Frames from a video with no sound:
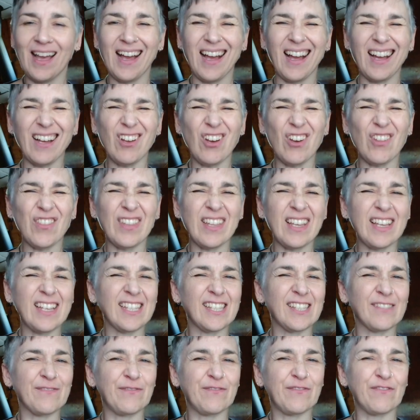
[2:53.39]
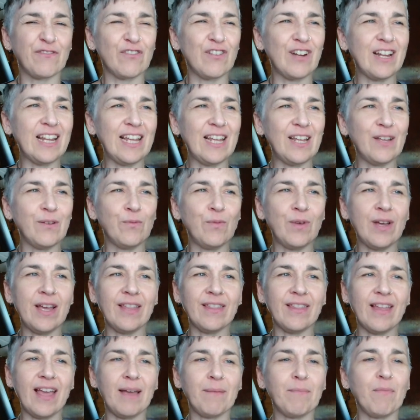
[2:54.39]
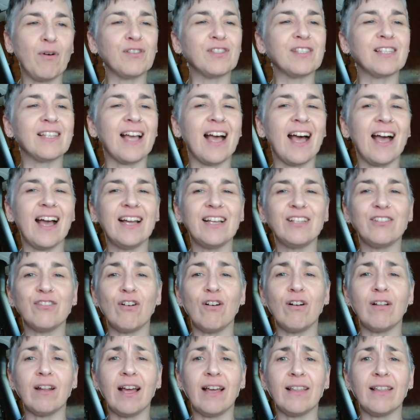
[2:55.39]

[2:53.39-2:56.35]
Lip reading: I got this free with a Monster High doll.